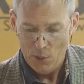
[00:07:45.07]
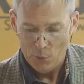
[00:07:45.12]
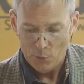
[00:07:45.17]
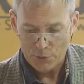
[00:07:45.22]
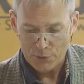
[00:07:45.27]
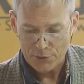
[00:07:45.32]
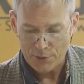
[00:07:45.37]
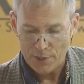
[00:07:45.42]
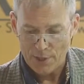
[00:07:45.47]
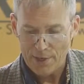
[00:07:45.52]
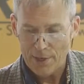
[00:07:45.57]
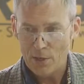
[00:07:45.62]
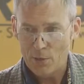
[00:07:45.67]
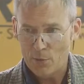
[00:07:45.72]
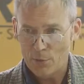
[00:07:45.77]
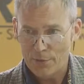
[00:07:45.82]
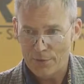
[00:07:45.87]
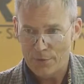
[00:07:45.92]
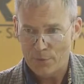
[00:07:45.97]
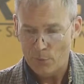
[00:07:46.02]
We'll start out
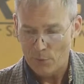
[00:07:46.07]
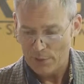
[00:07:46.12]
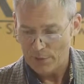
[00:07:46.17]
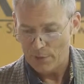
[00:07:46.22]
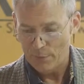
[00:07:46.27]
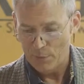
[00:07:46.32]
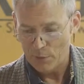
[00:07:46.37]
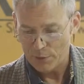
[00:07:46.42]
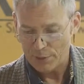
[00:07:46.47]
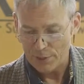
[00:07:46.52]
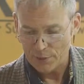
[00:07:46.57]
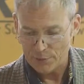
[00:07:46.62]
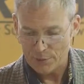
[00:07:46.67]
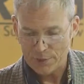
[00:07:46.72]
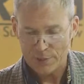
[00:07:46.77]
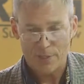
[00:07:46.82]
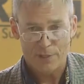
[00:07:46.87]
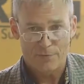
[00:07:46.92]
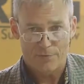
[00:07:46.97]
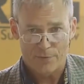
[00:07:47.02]
with one of the most
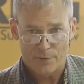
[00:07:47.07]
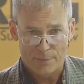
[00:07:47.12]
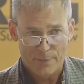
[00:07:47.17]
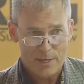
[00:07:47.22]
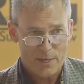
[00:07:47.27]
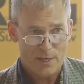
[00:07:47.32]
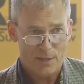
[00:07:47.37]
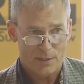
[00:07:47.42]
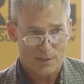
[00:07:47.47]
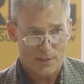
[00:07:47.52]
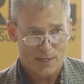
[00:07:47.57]
interesting for me in